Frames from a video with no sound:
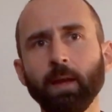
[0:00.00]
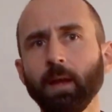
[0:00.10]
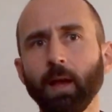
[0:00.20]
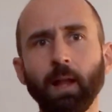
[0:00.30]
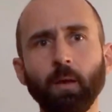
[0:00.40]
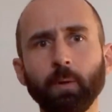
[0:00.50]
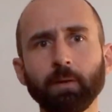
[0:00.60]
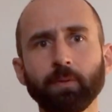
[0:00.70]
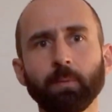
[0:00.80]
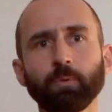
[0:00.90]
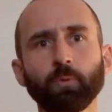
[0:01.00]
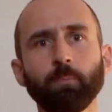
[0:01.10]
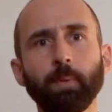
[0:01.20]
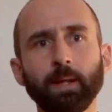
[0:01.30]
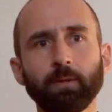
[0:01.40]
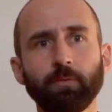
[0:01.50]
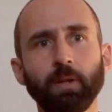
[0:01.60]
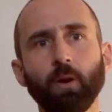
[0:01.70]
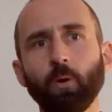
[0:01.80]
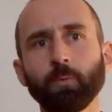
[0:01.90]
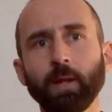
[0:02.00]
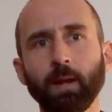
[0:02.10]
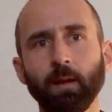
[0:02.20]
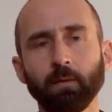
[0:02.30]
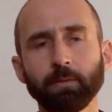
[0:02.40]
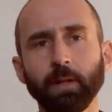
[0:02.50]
allowing them to manage their own health.